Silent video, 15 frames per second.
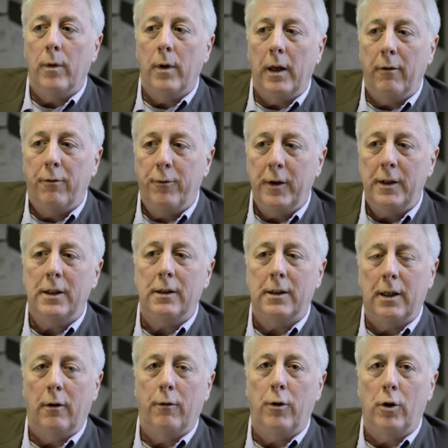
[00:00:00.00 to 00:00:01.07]

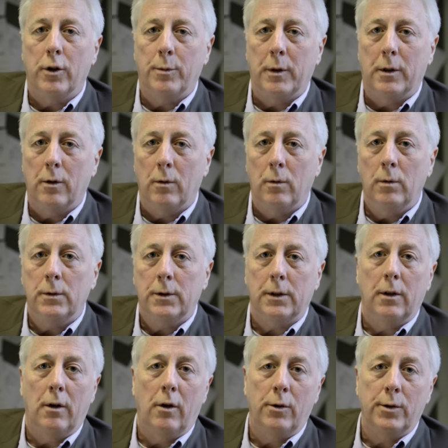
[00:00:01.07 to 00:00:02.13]
efficiency of hospitals
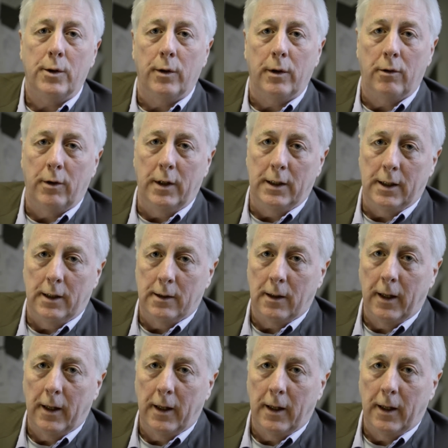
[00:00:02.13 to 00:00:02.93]
also increases.